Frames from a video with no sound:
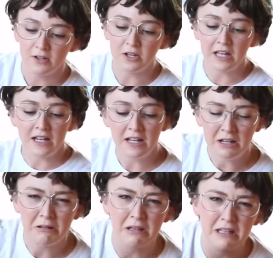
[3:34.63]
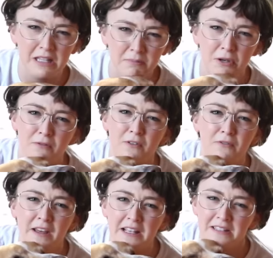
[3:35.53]
Look at this beautiful
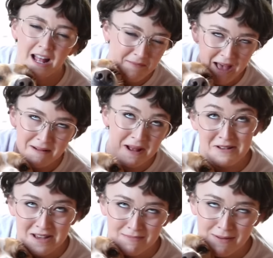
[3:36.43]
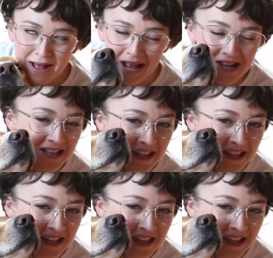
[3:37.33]
face. Not mine, I'm not talking about mine.